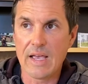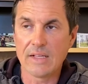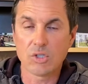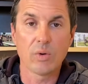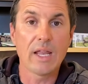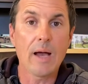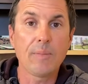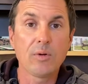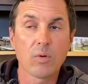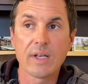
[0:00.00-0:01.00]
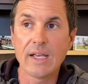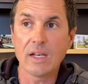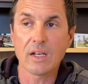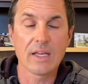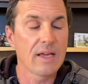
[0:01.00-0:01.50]
So it happened
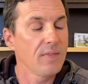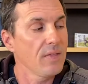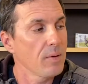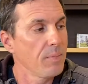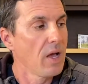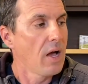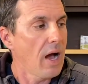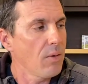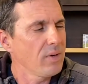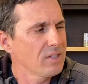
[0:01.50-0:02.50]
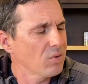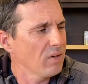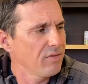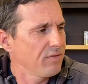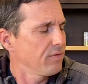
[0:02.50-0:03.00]
organically. And then I would sort
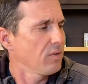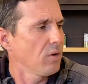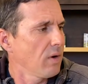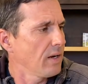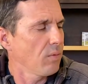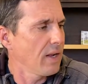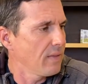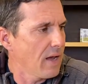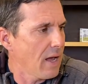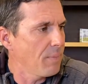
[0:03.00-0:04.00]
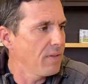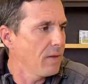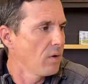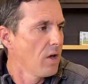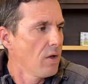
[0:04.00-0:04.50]
of go, why did that happen?
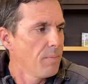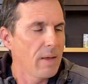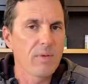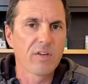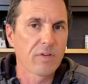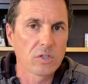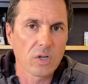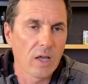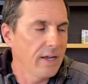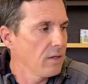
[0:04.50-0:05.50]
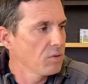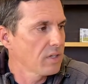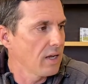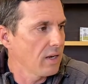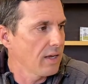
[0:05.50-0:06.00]
Then maybe the first client, it was
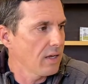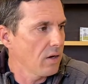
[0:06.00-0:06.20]
kind of like,